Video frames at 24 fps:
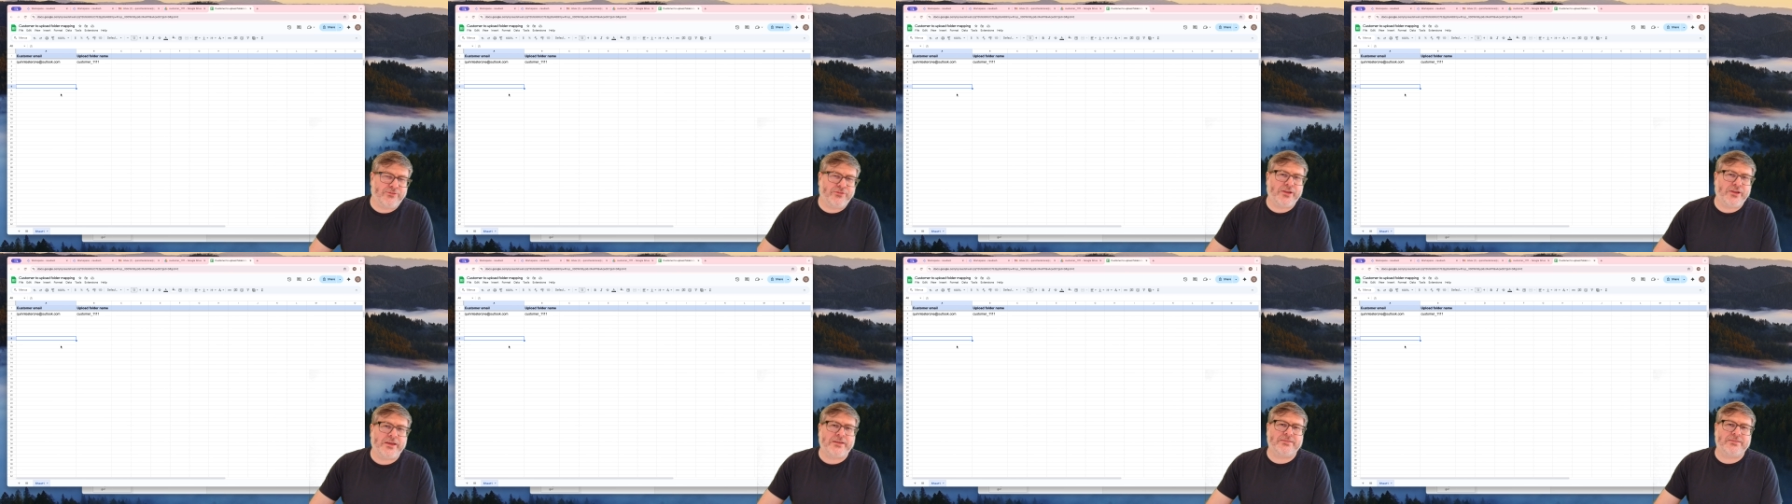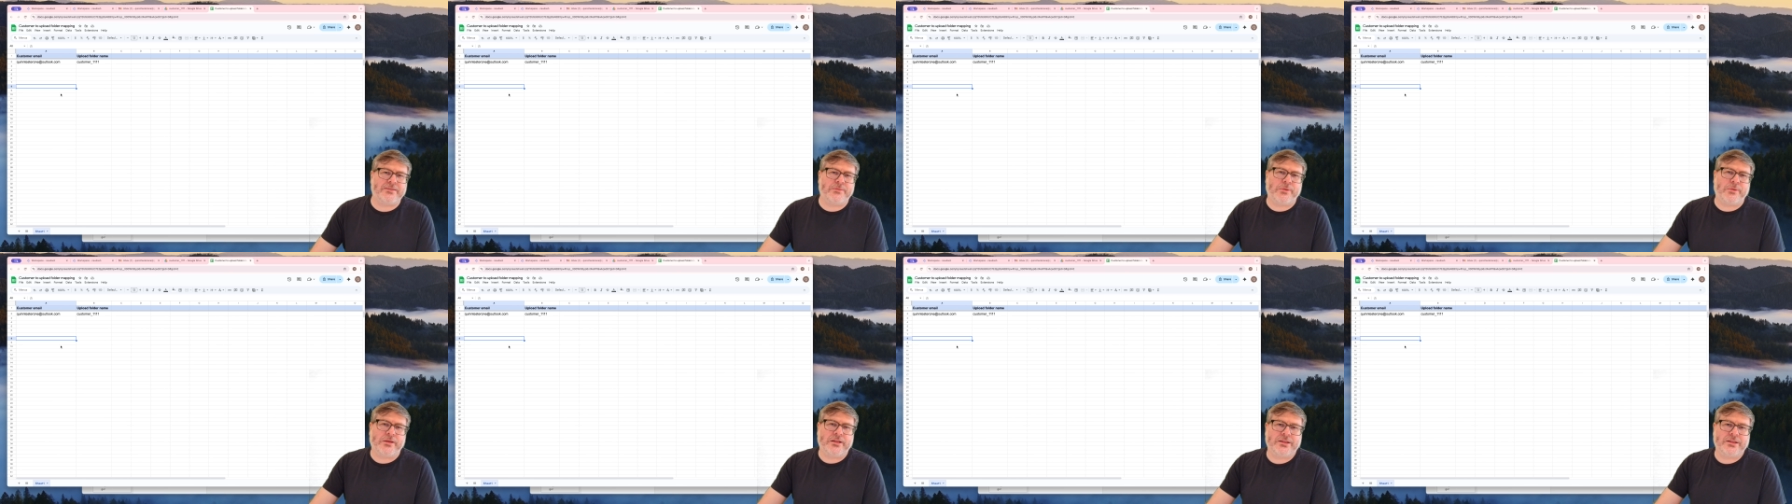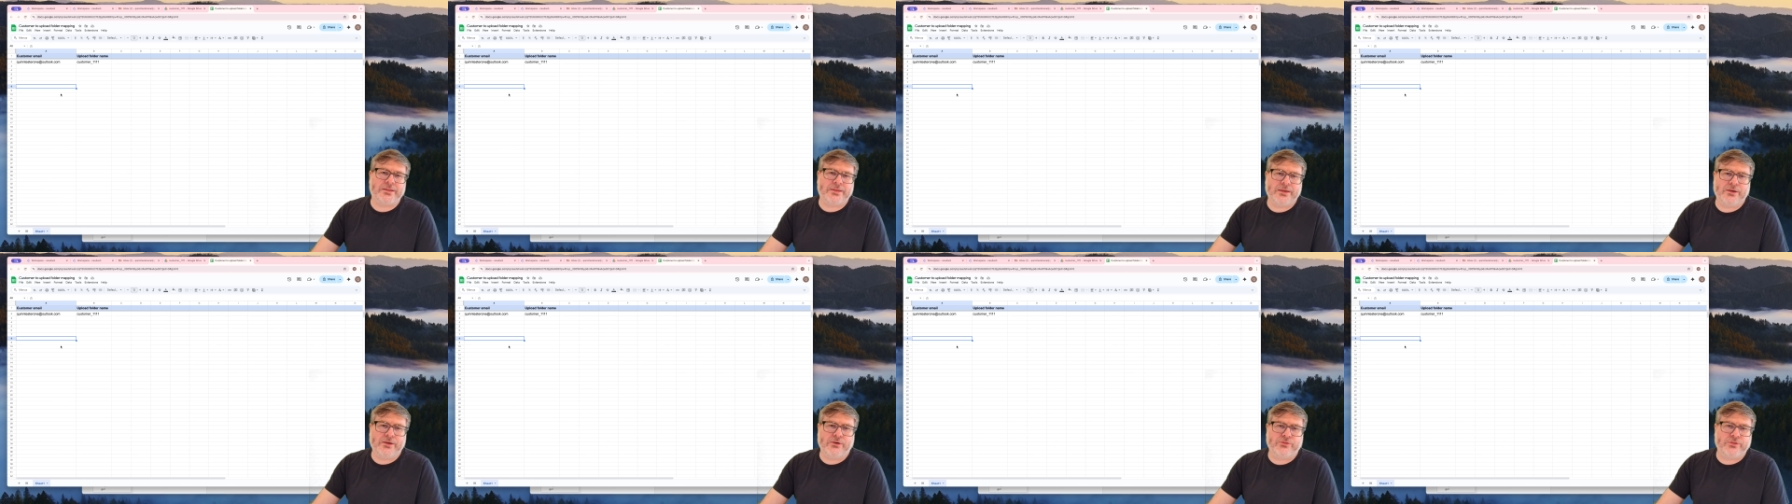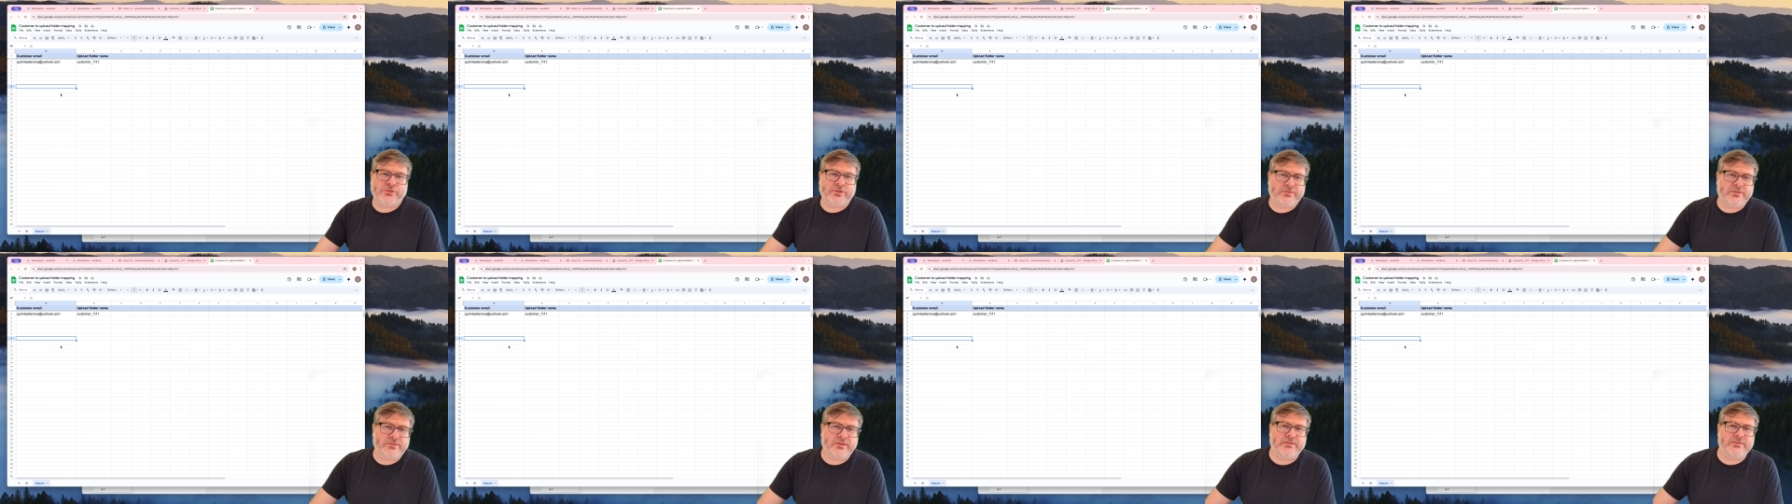flexibility of
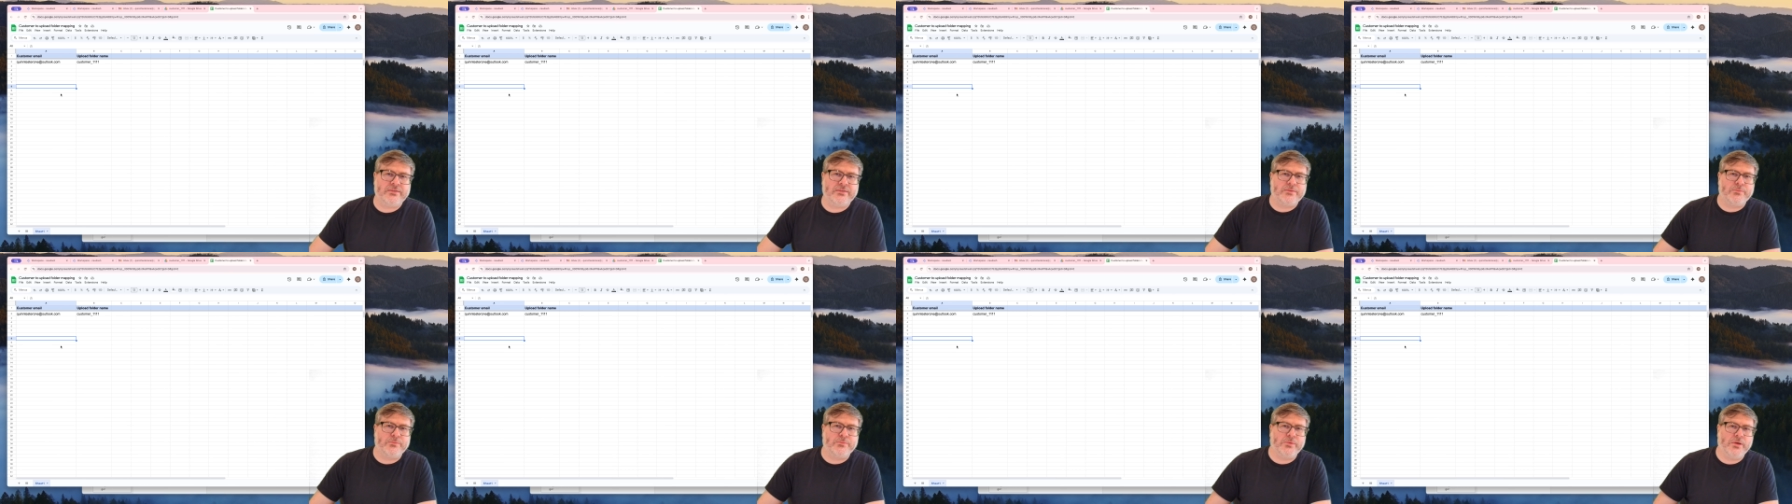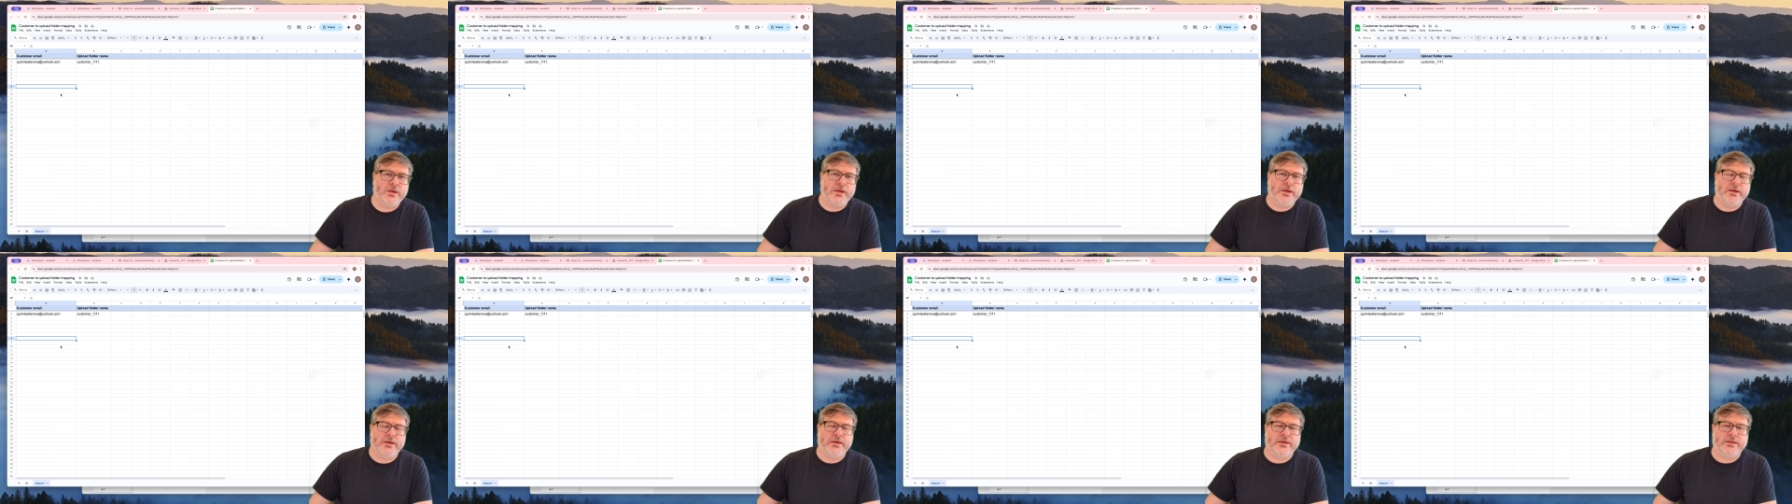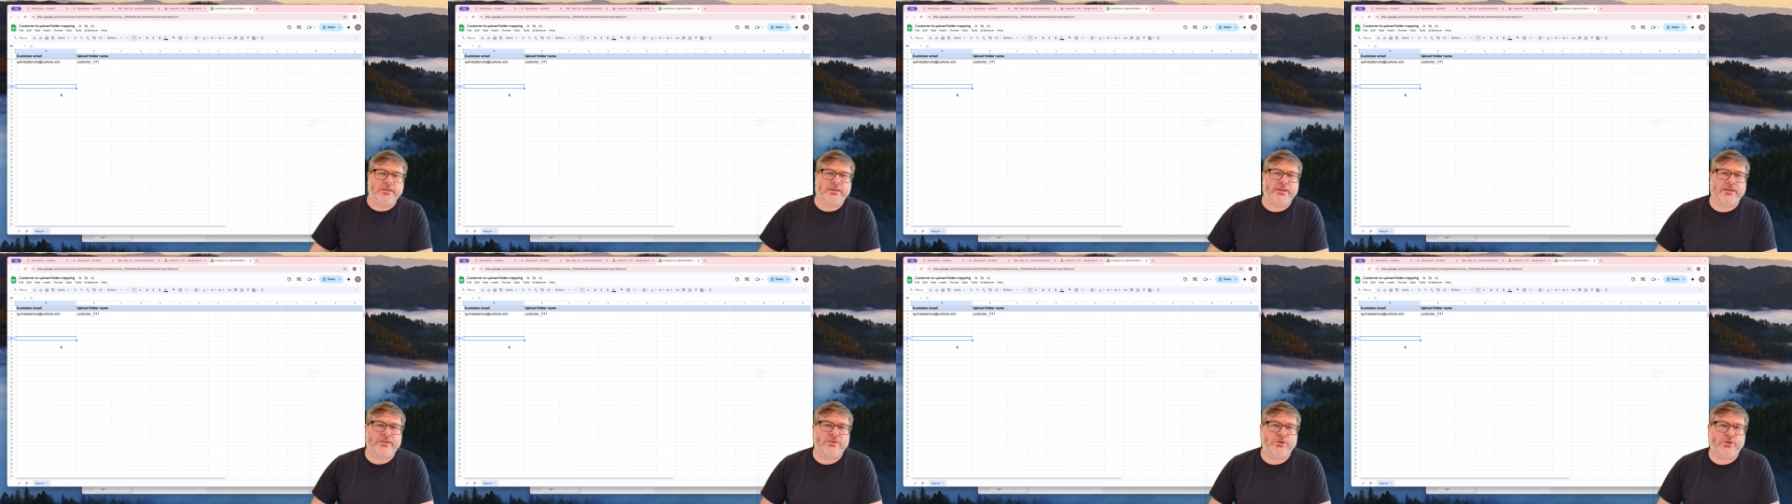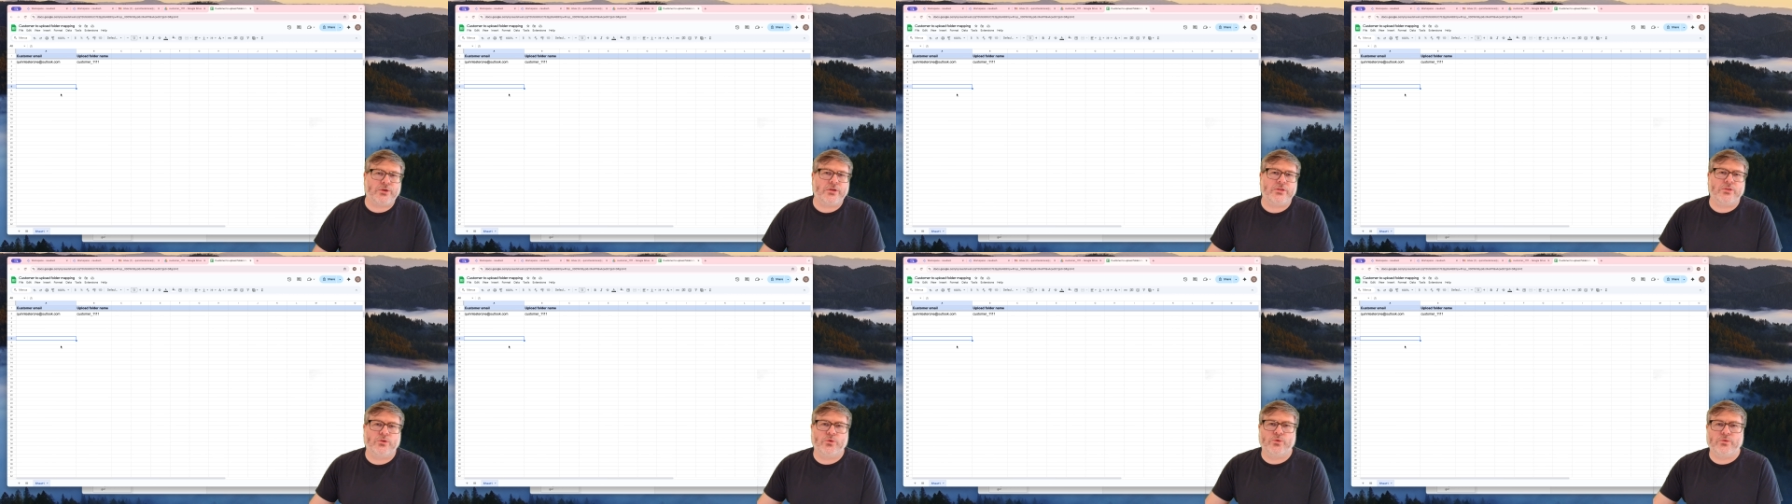the system that you
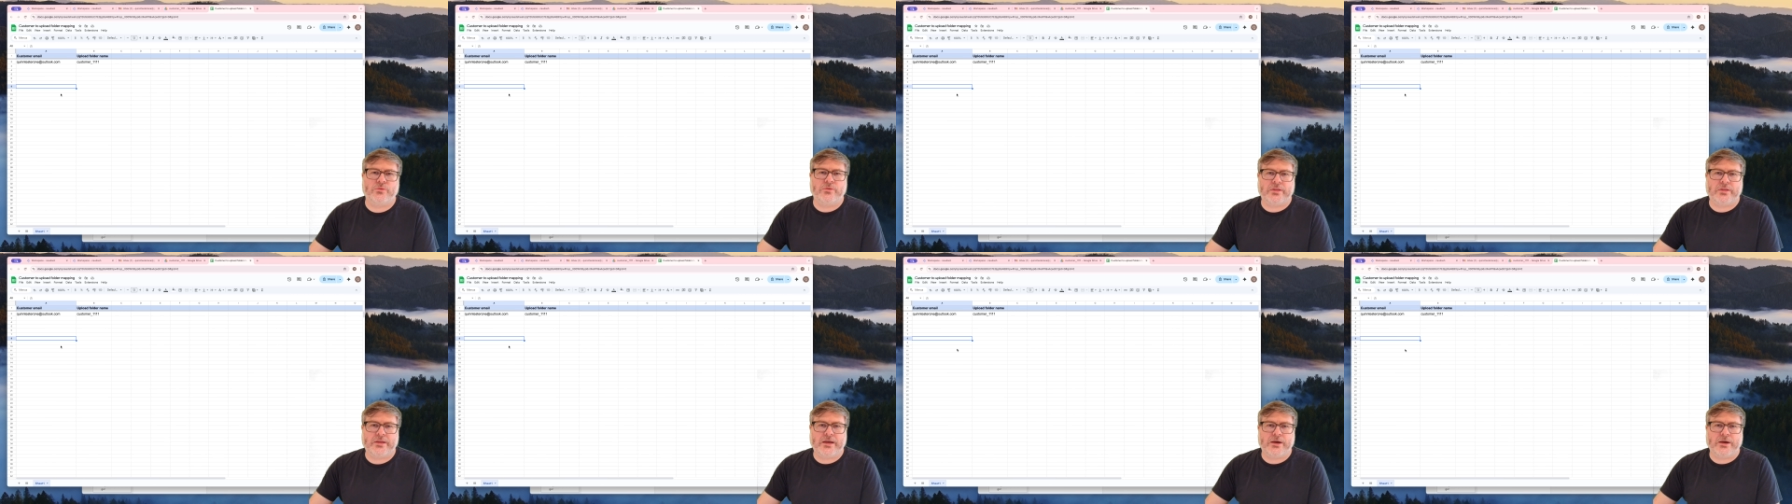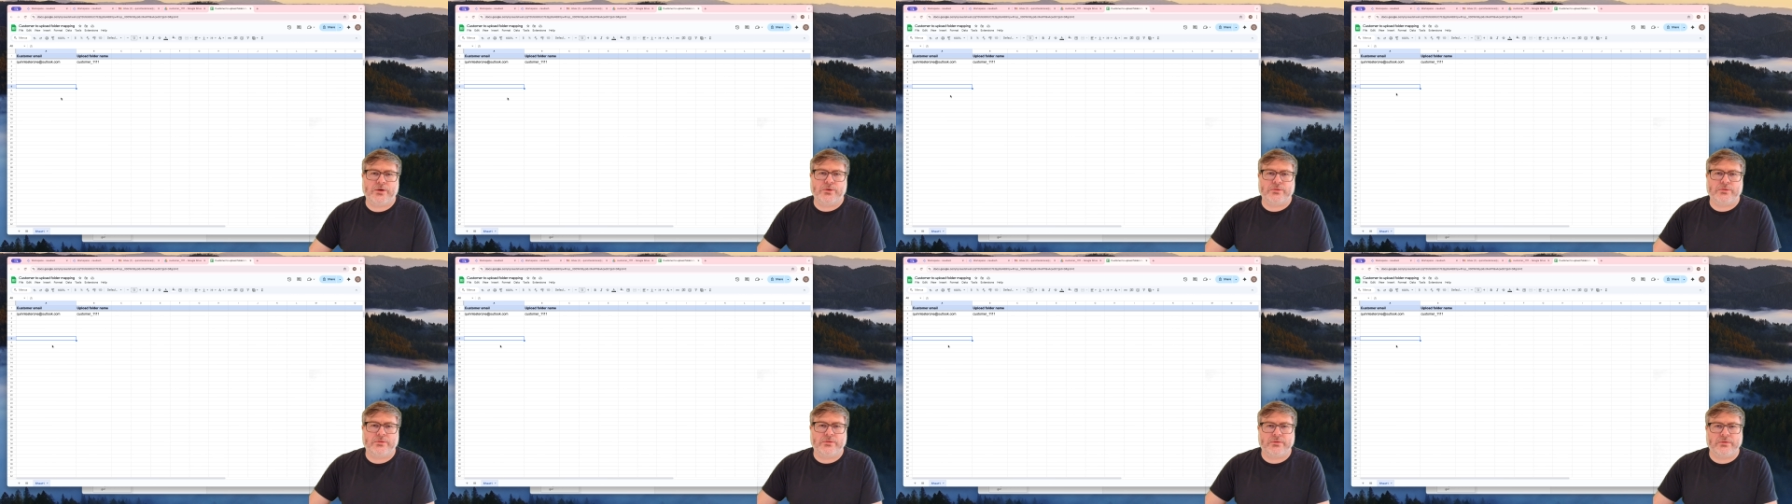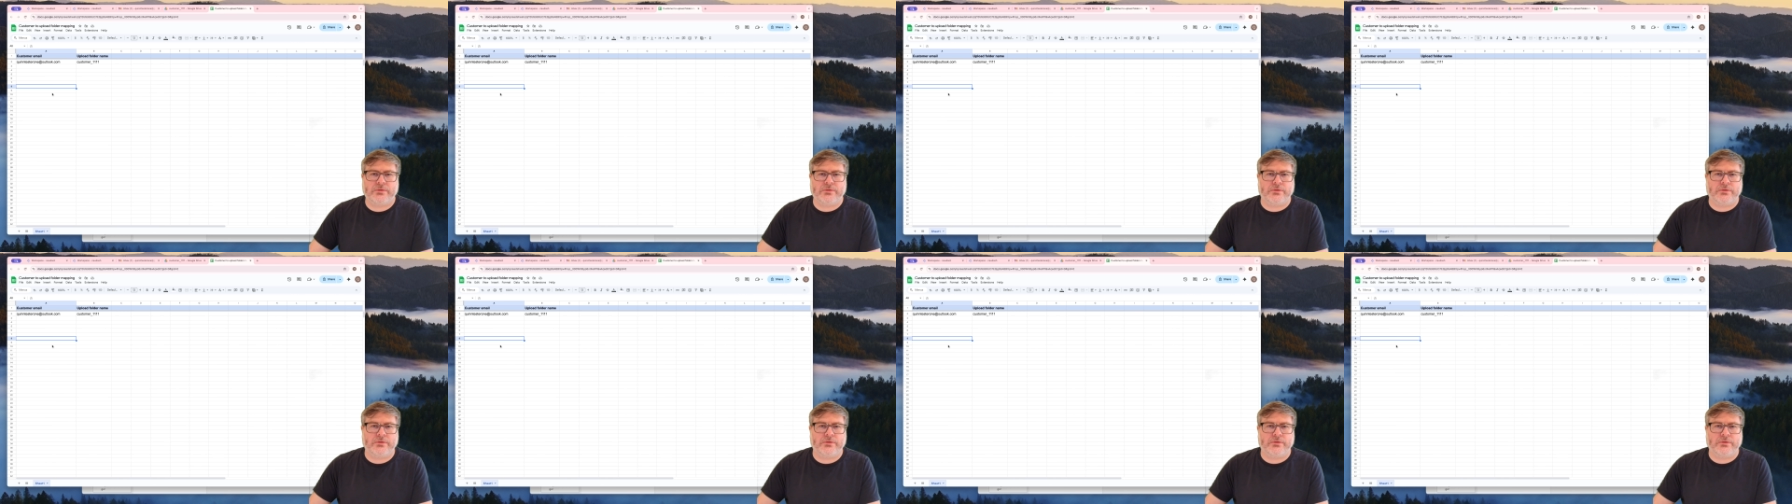can do without